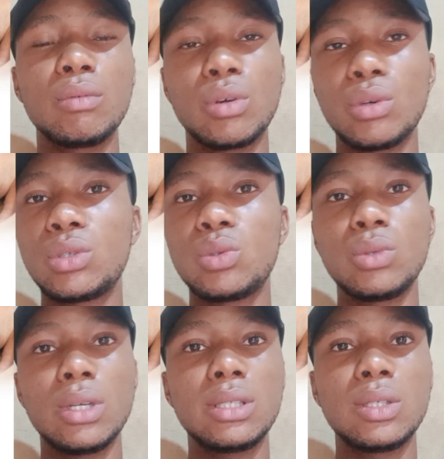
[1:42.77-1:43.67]
got to
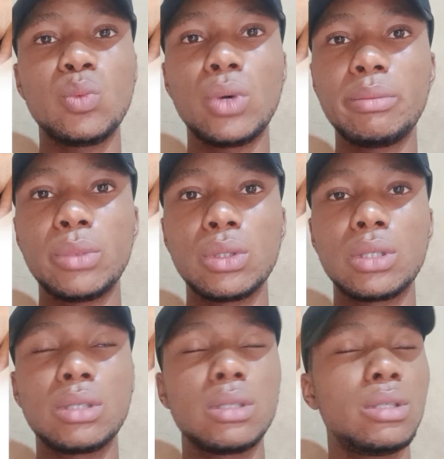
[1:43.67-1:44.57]
yesterday 1
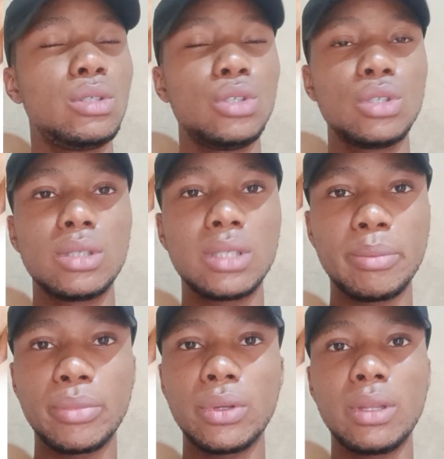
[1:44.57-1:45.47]
month, just
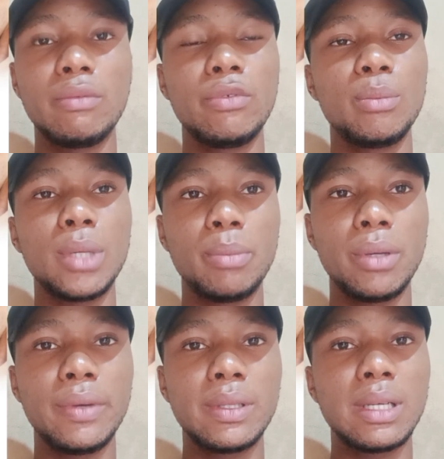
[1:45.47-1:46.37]
separate them from your
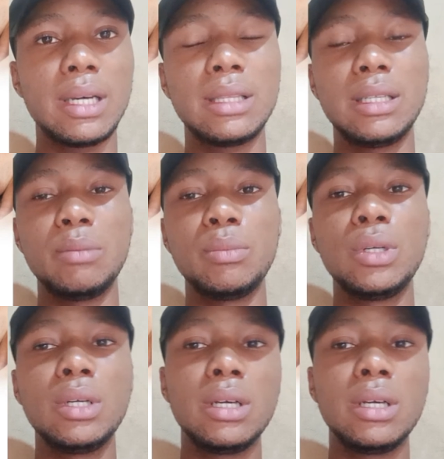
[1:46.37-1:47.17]
parent, and